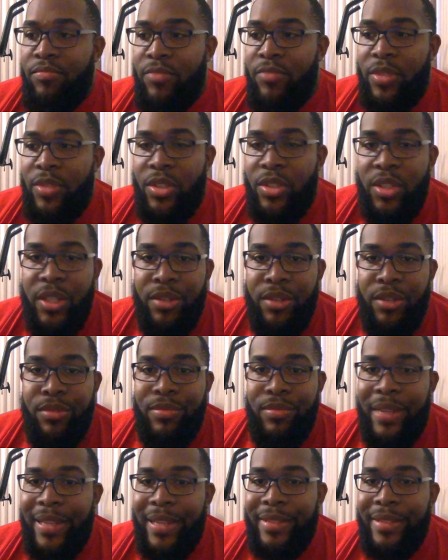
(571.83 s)
still
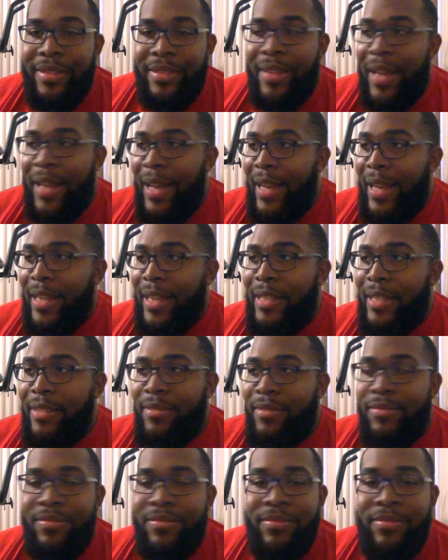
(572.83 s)
nice, hot,
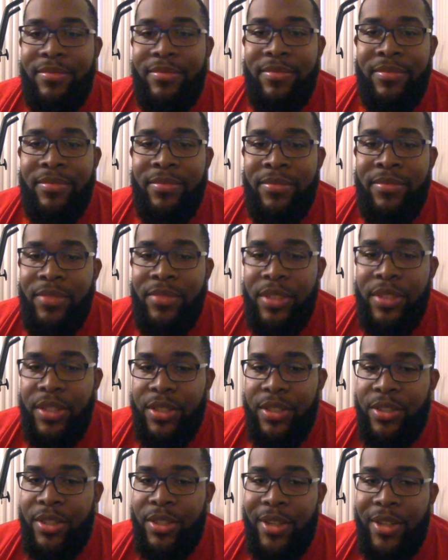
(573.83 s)

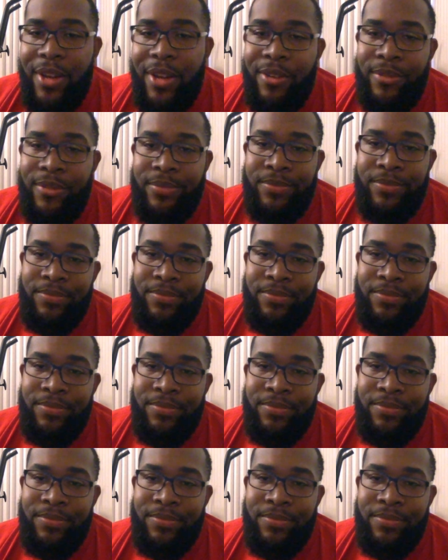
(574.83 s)
good to go.